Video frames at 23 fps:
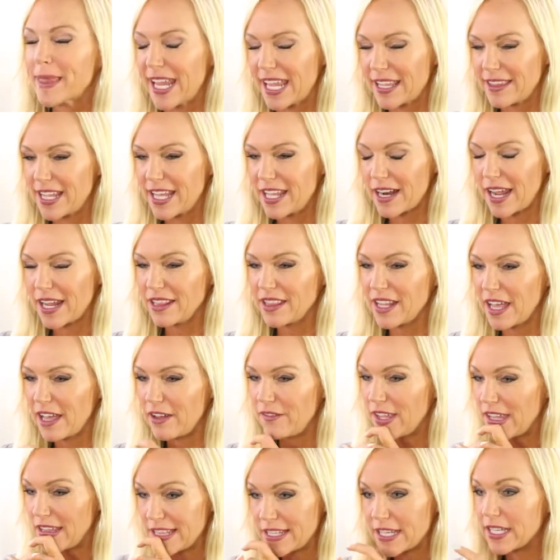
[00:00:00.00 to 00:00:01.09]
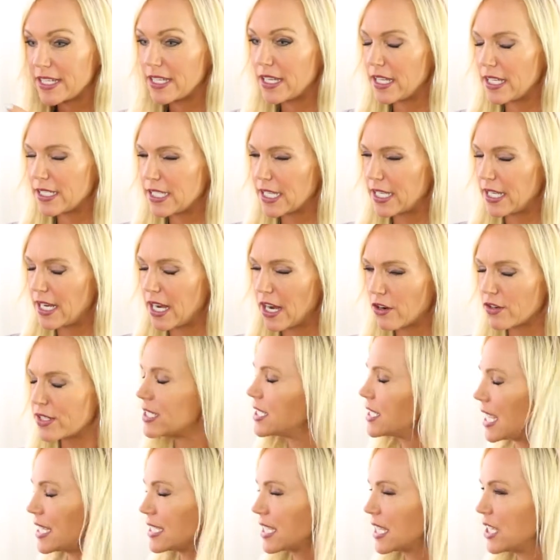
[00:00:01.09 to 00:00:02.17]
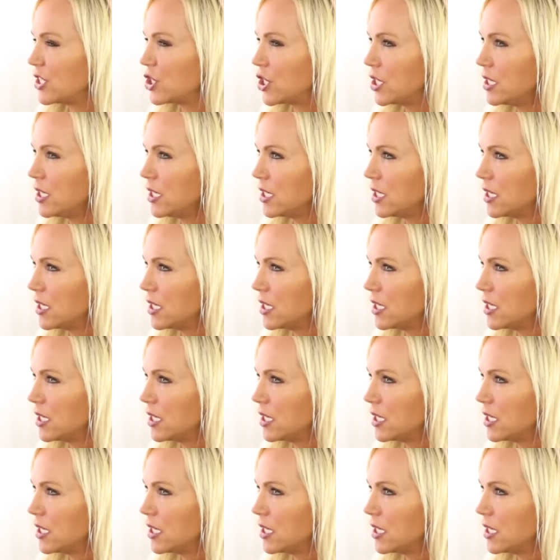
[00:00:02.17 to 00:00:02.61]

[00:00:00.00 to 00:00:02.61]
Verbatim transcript: And then I love in the is it Erin's Test Kitchen?